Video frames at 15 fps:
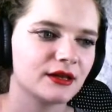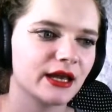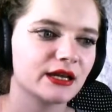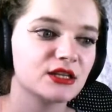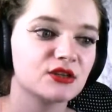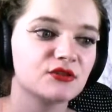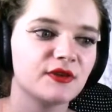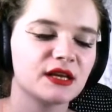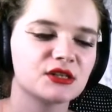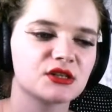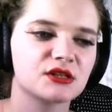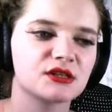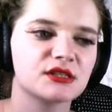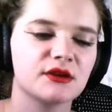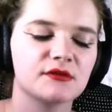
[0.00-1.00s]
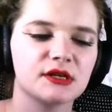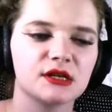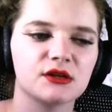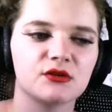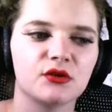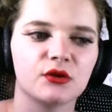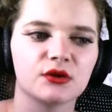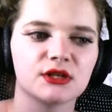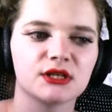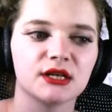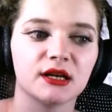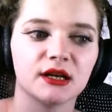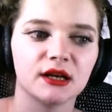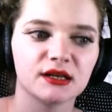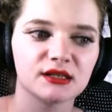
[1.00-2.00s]
Catisfaction, seventeen
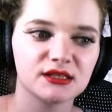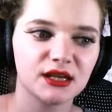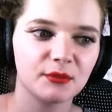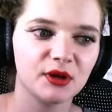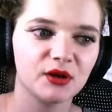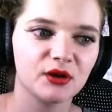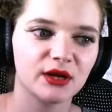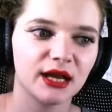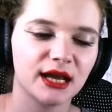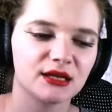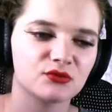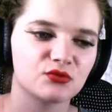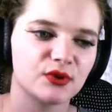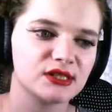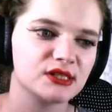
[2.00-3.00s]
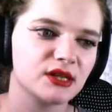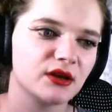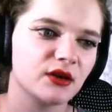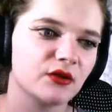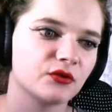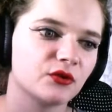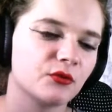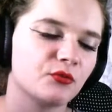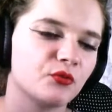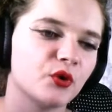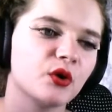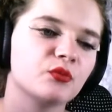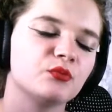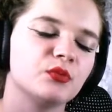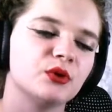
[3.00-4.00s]
thirteen. A sleepy-looking cat resting under a
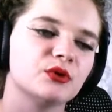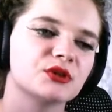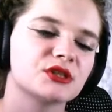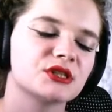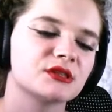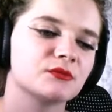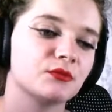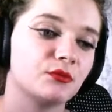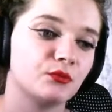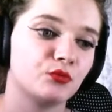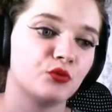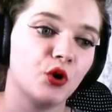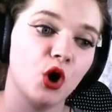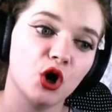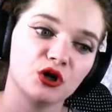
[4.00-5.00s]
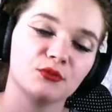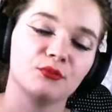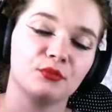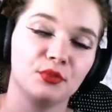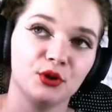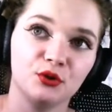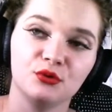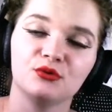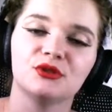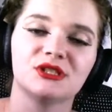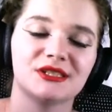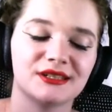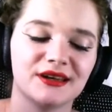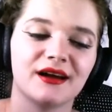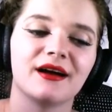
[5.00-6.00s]
broad blue, broad blue
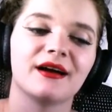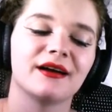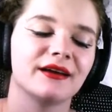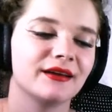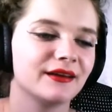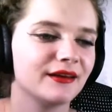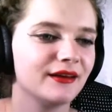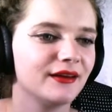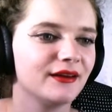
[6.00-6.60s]
sky.